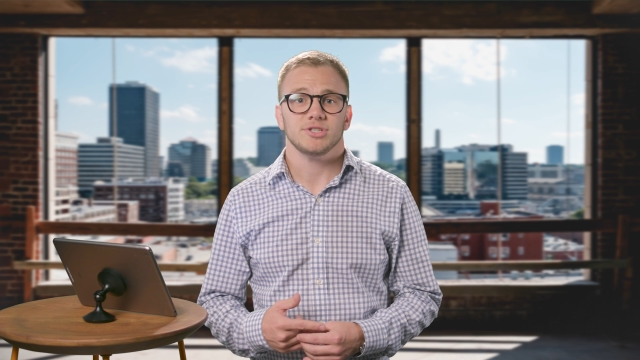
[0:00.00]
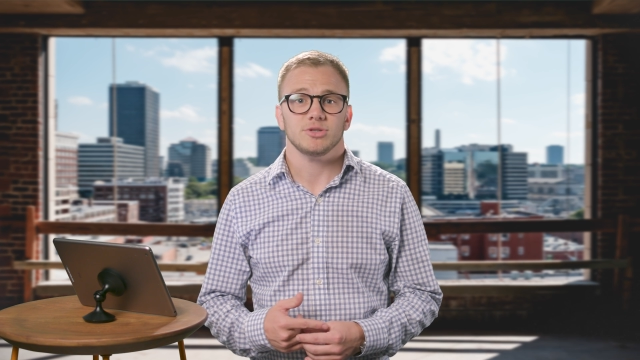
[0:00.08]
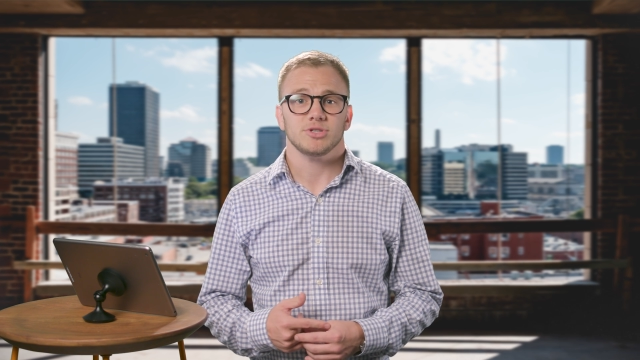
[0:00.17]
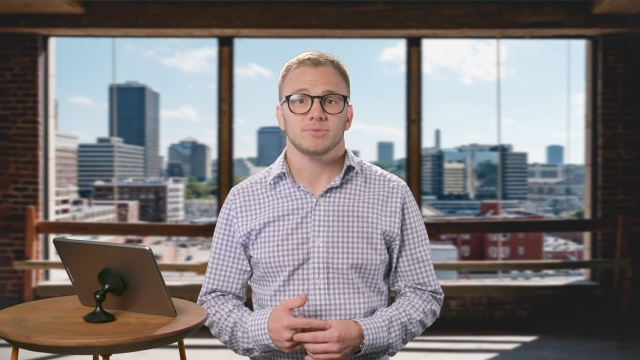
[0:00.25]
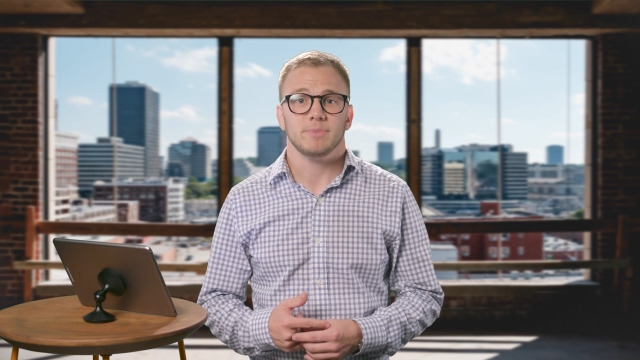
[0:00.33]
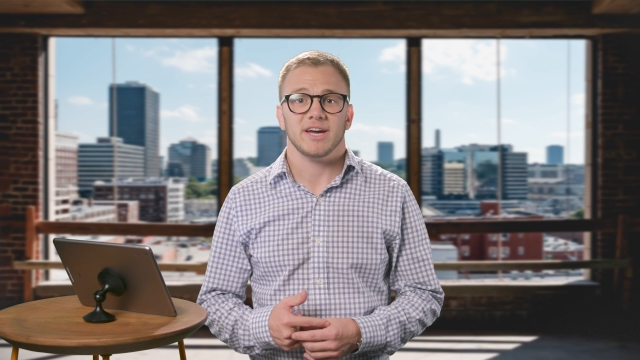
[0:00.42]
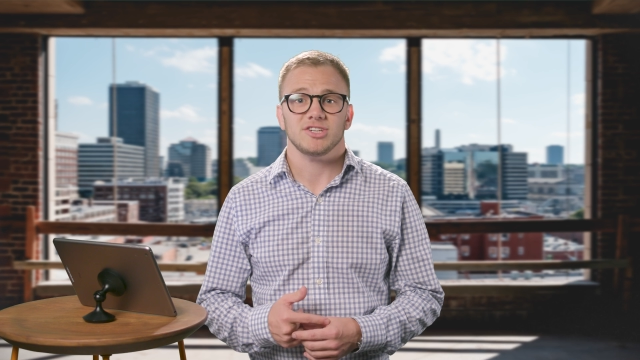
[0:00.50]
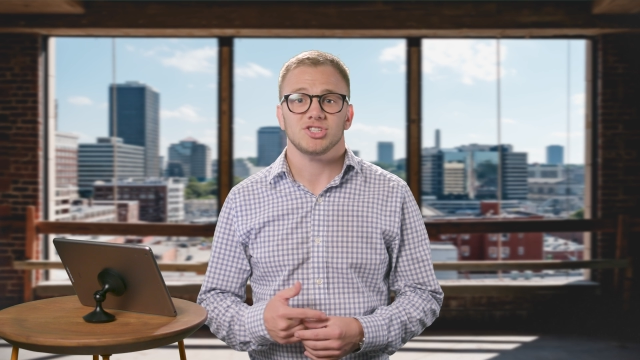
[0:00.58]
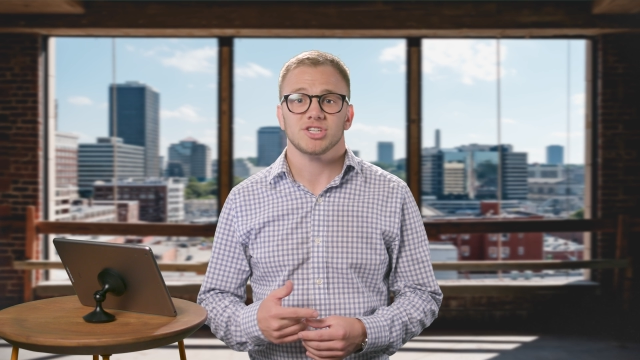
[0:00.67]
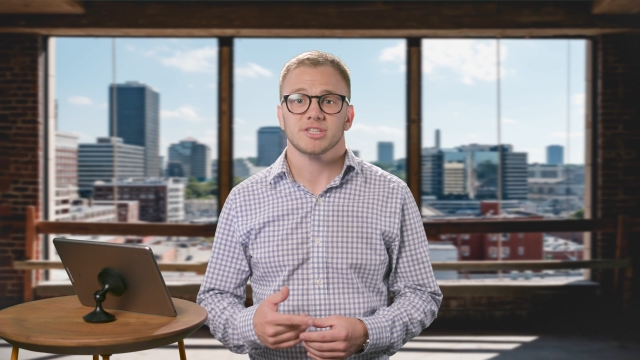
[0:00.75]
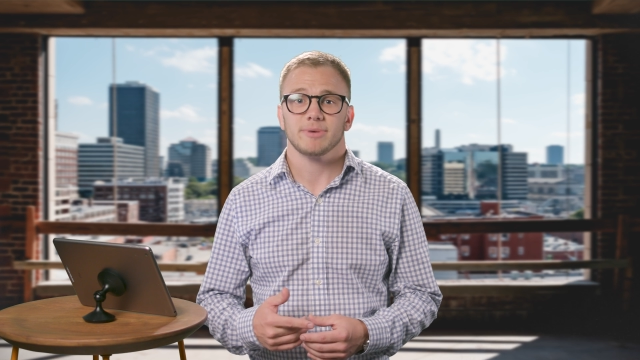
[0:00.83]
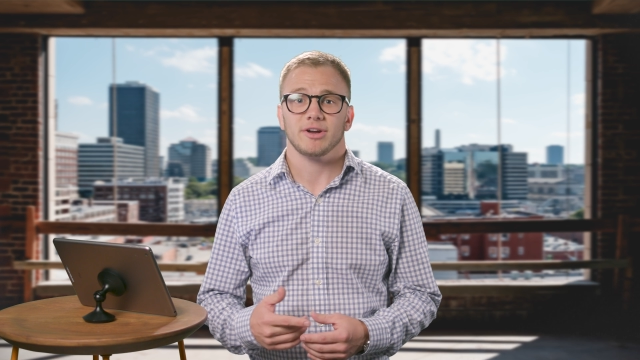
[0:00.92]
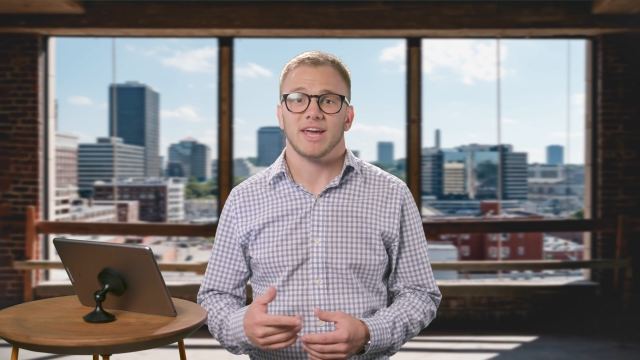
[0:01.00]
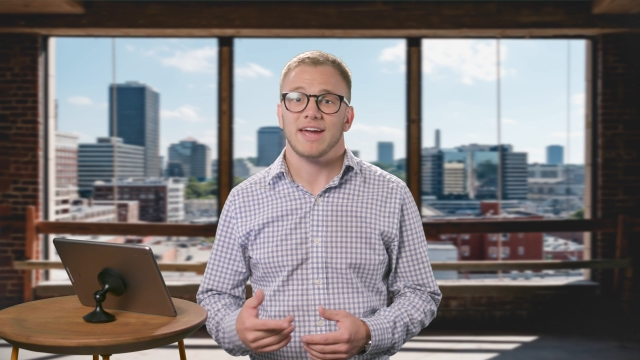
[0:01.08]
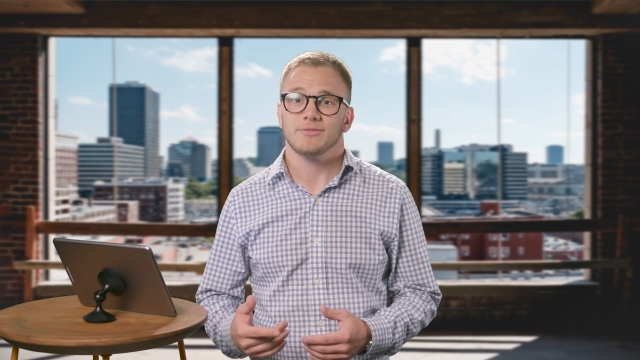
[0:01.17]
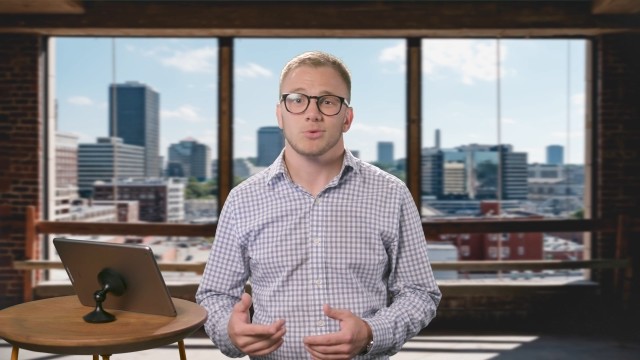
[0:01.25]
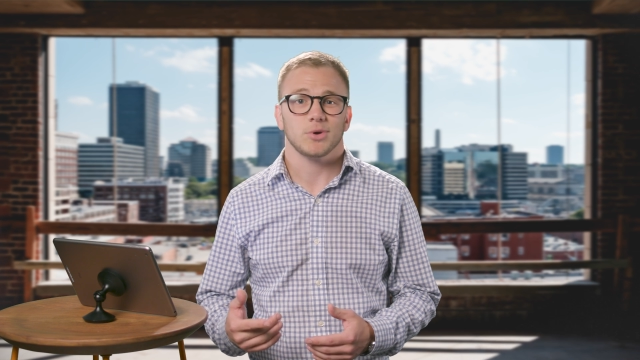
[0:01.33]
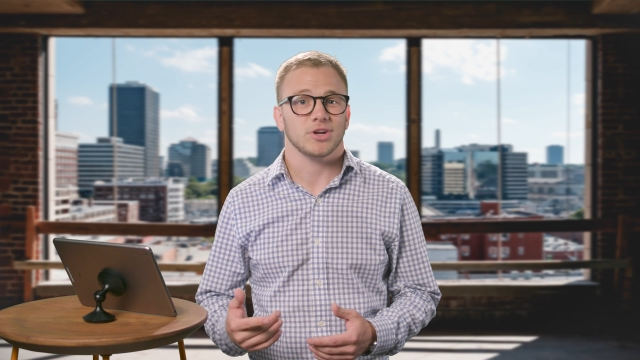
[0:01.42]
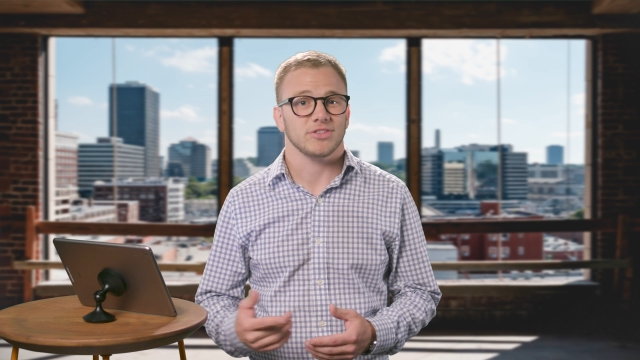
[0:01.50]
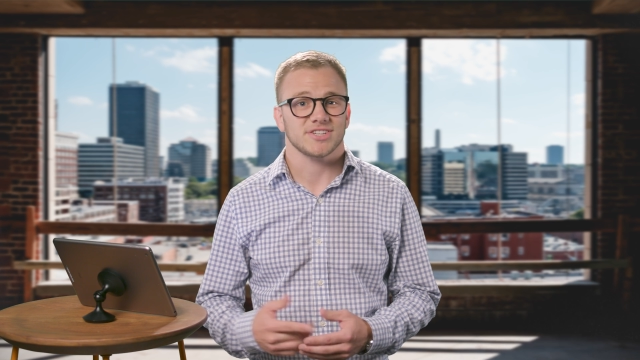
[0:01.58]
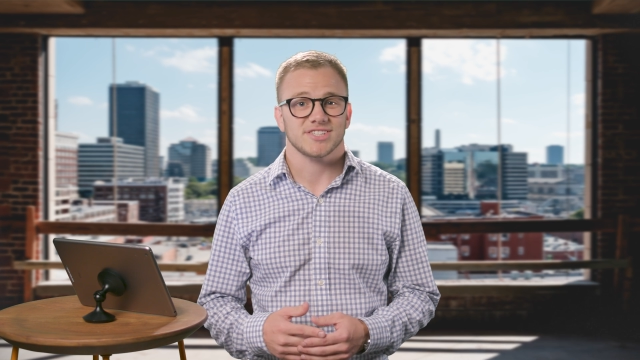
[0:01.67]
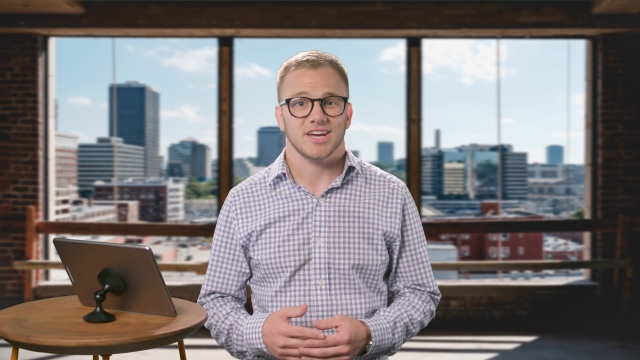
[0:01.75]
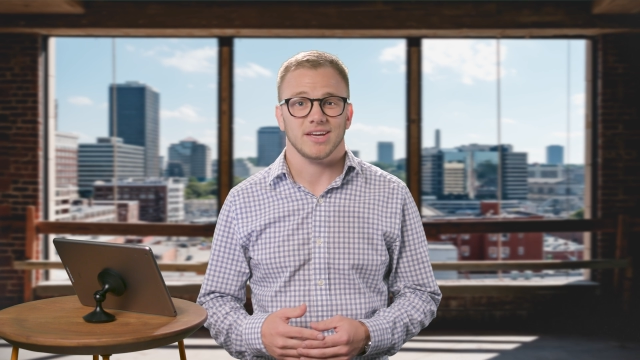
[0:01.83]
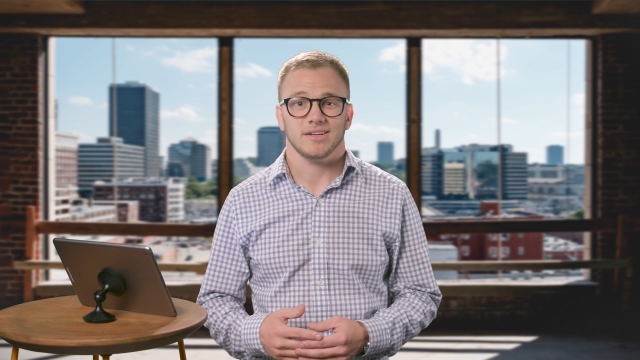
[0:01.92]
used by just about everyone on the
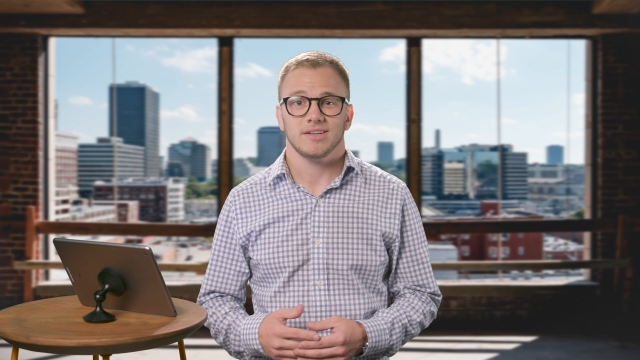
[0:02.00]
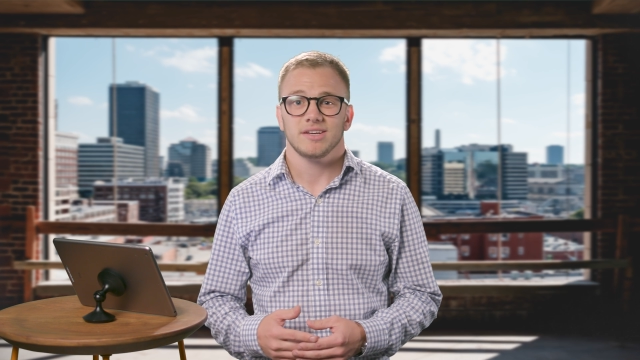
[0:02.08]
site,